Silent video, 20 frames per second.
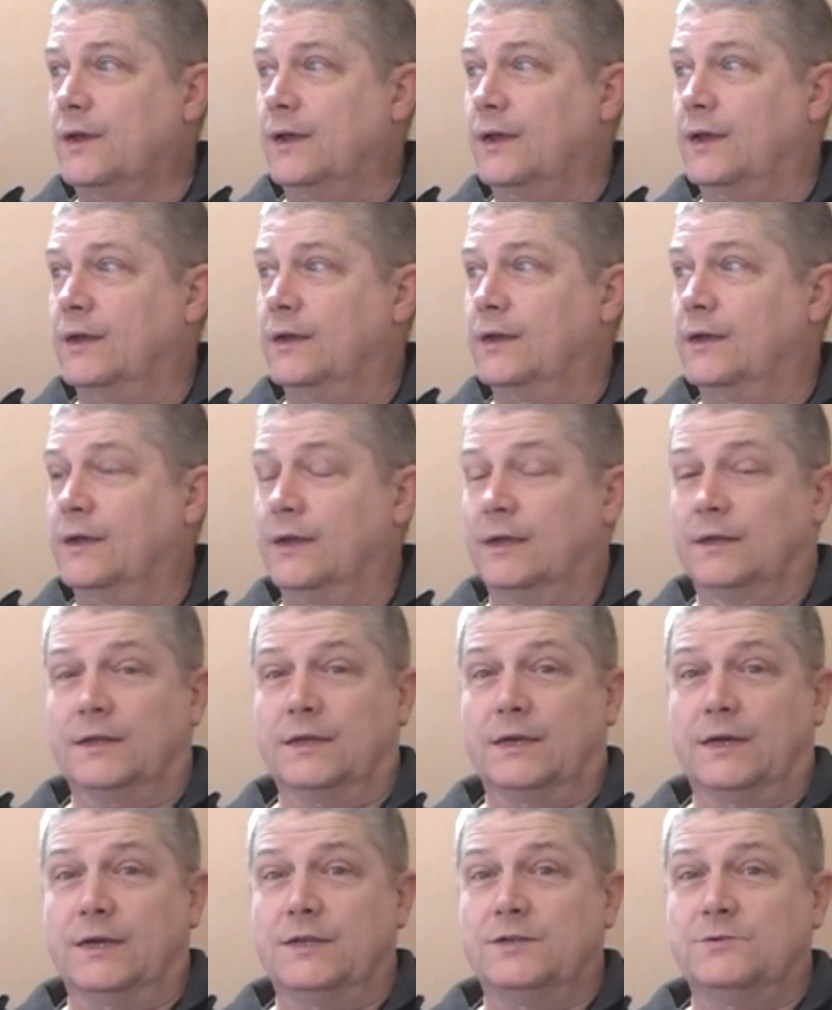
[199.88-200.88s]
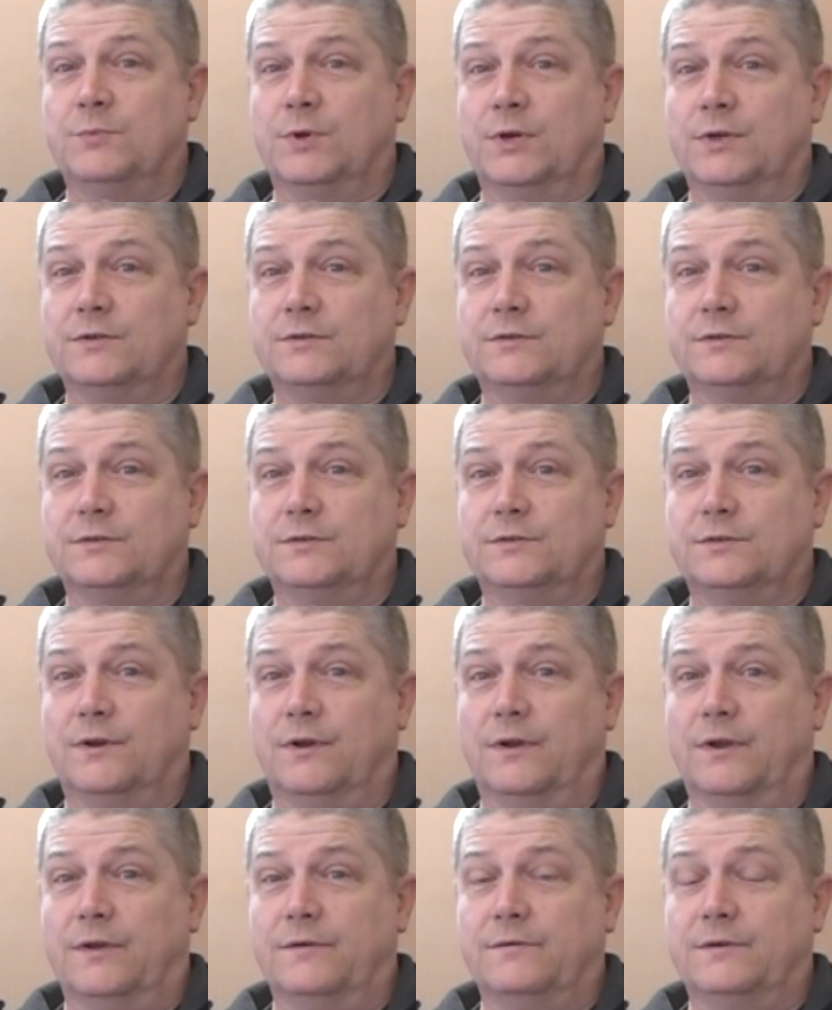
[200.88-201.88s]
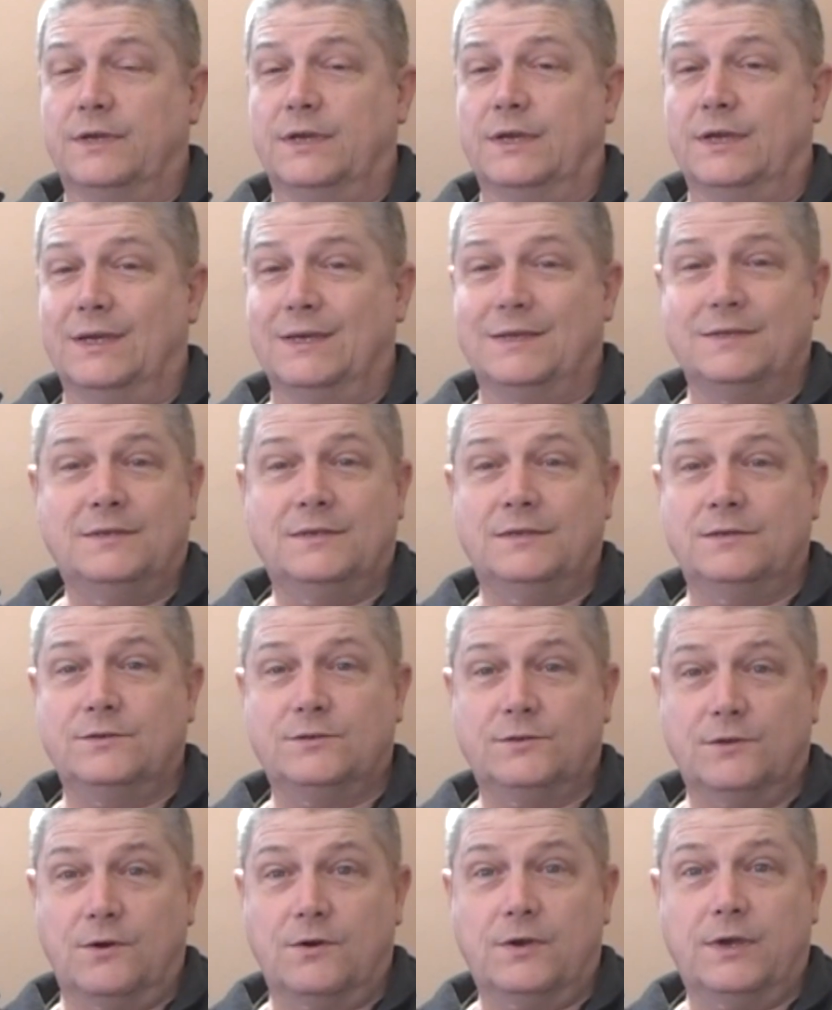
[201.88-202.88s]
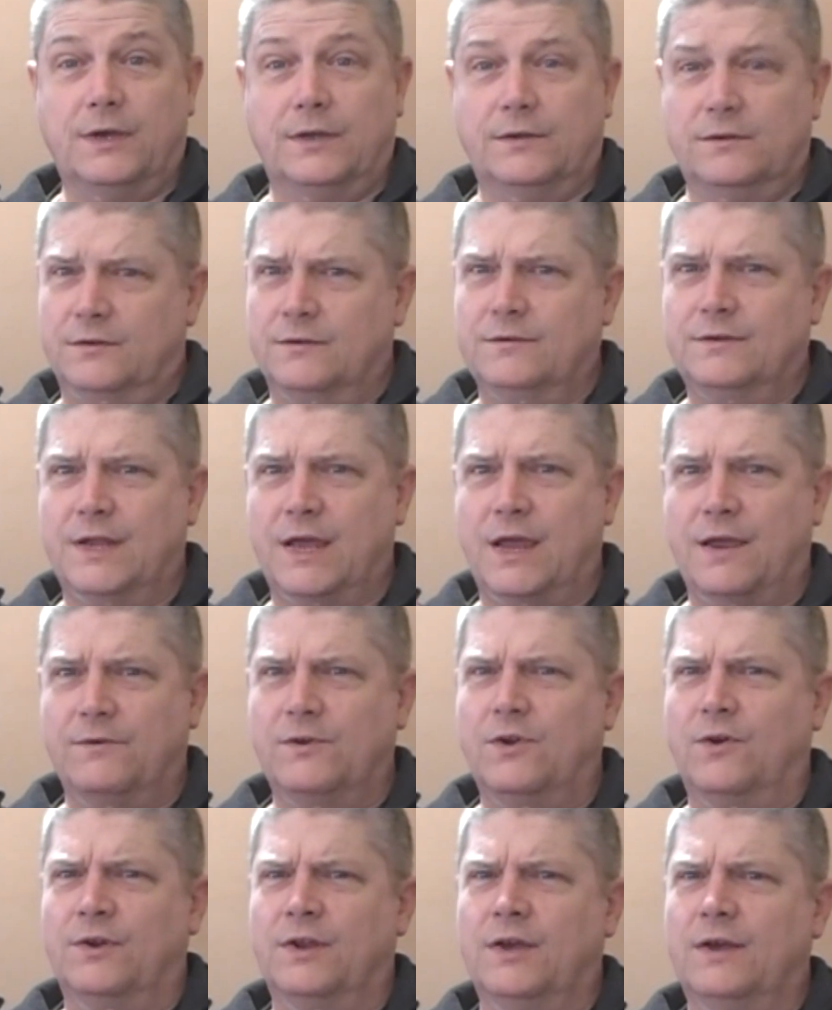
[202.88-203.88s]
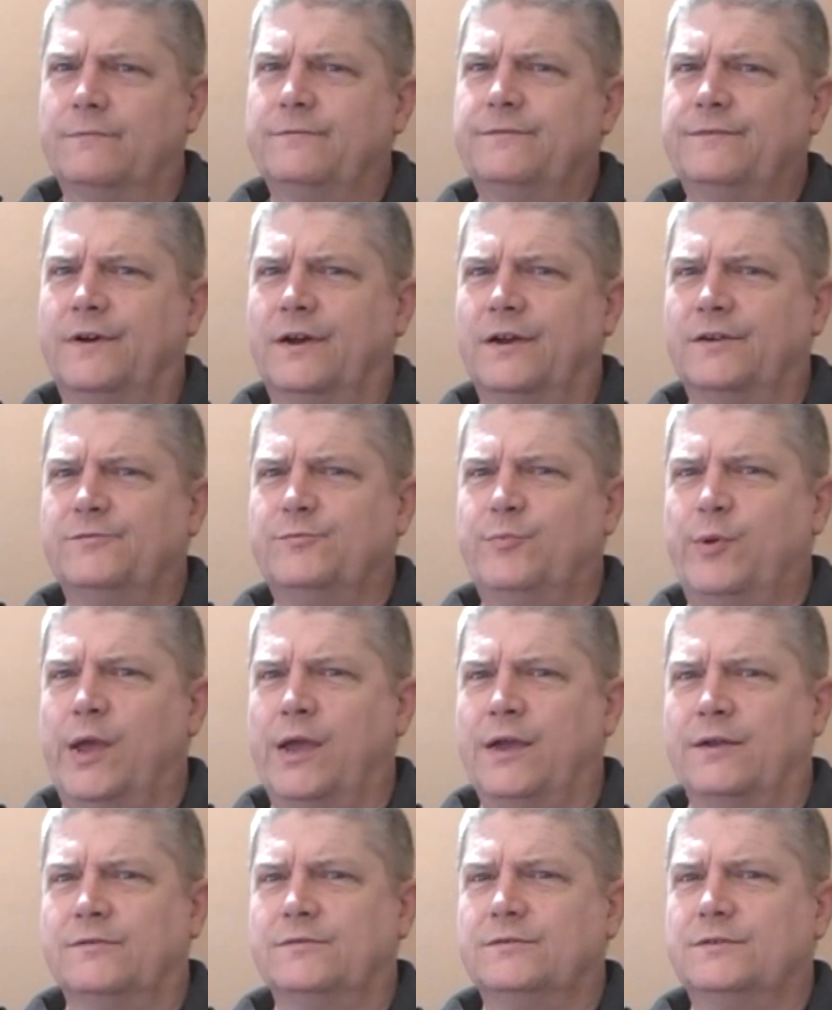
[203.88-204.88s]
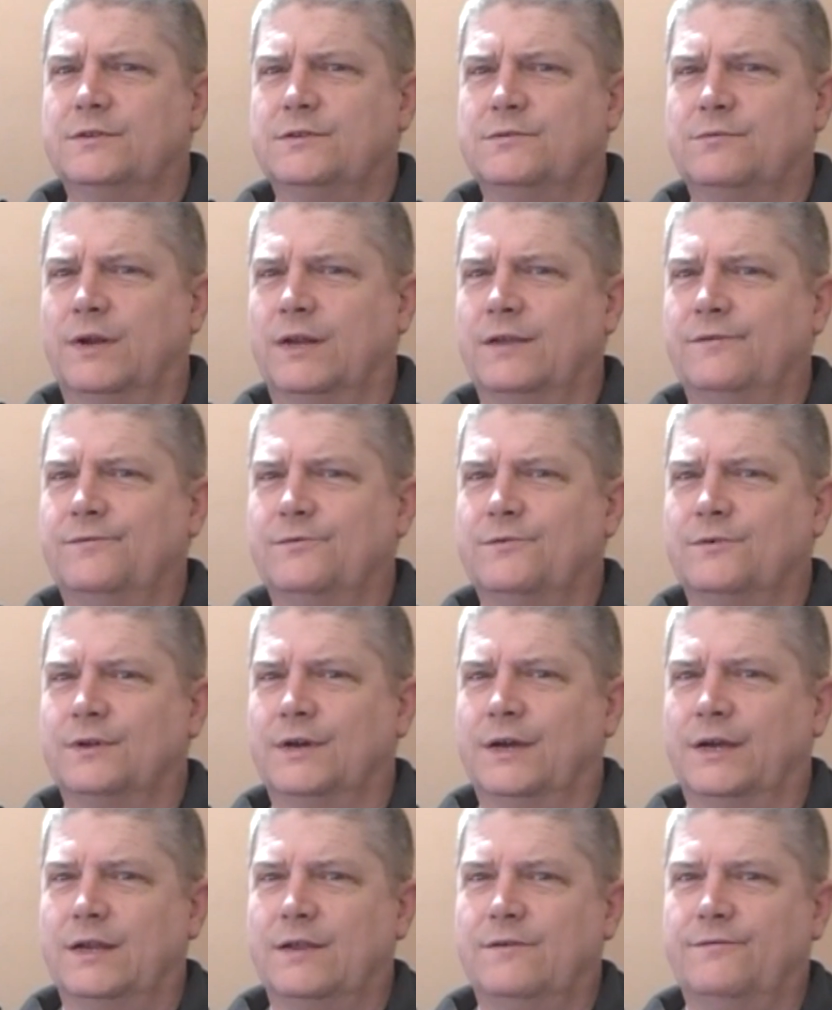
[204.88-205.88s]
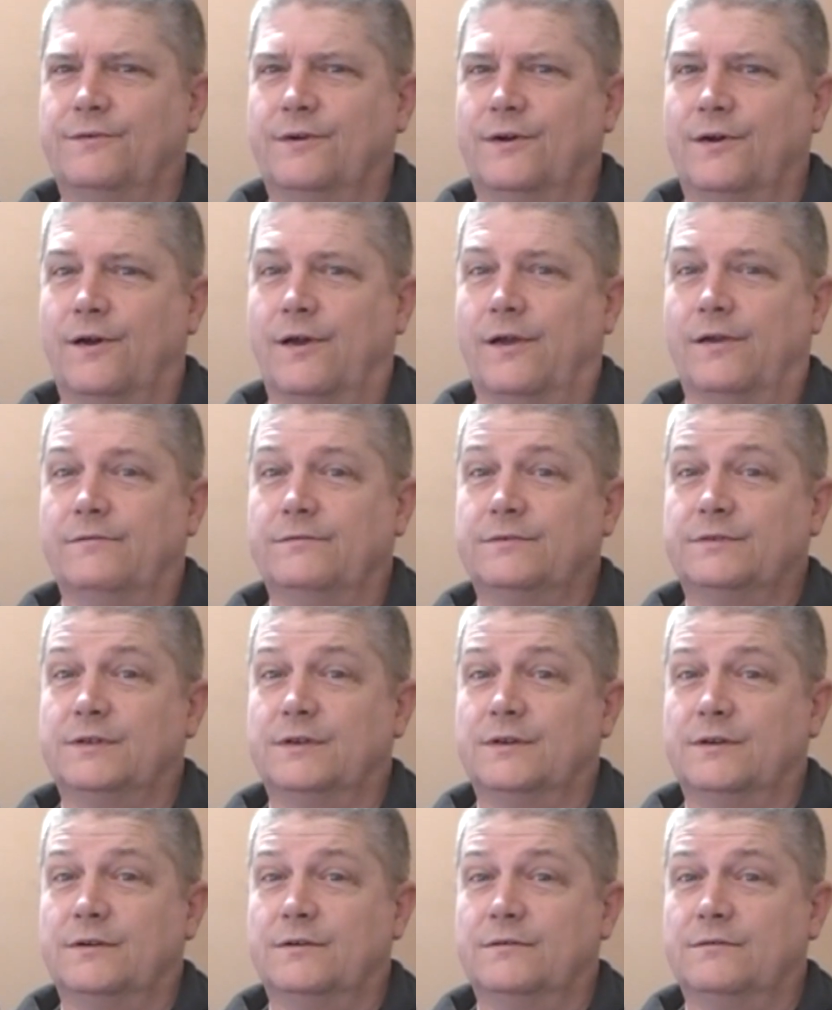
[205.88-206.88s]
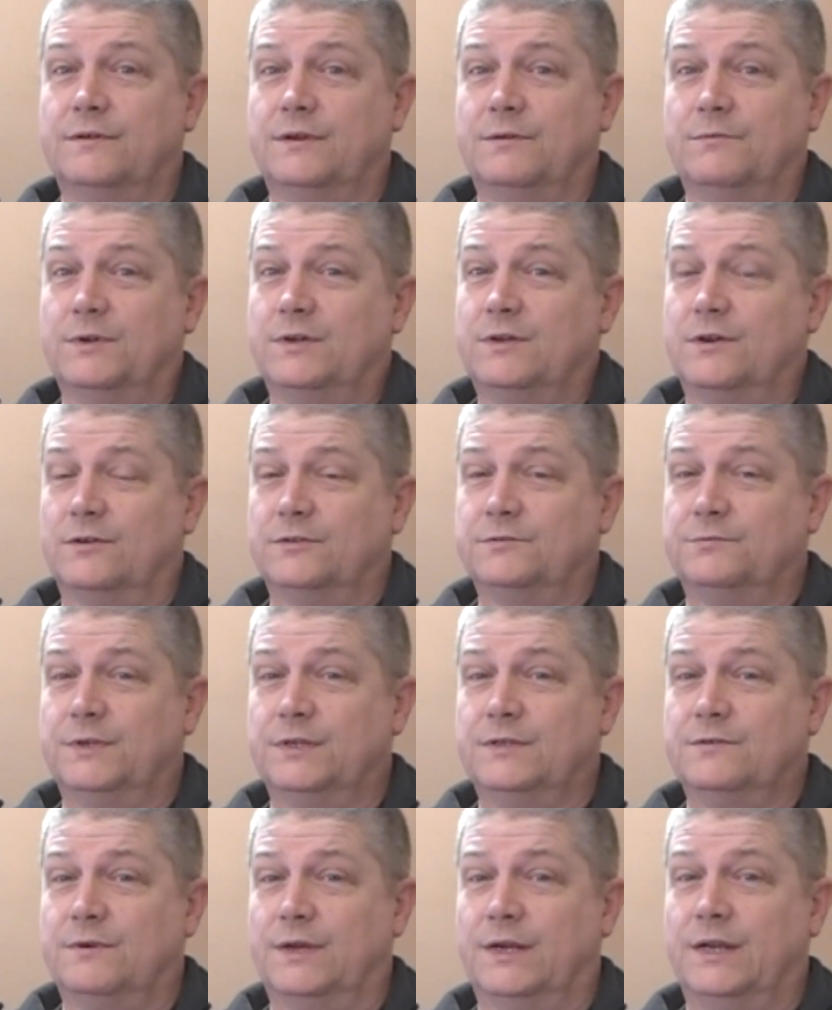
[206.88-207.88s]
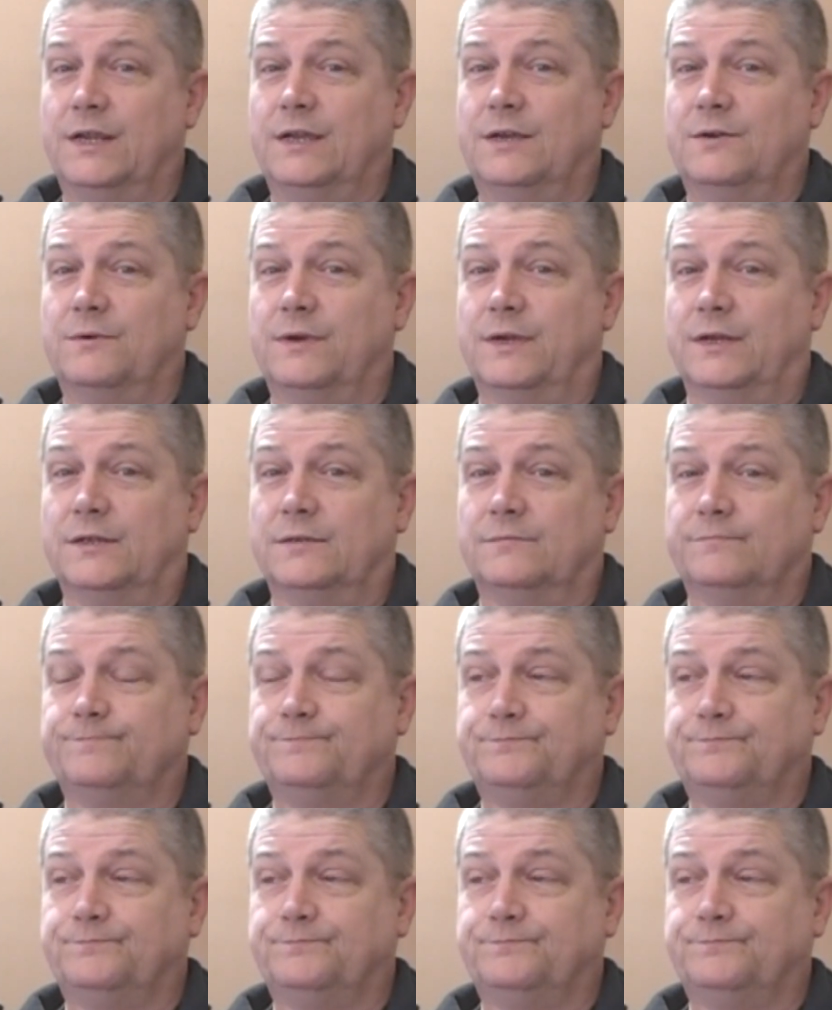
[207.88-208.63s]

And the Gauge Master silo kit is in stock at, now gone up £5 to £24.95, so it would cost me 20 quid.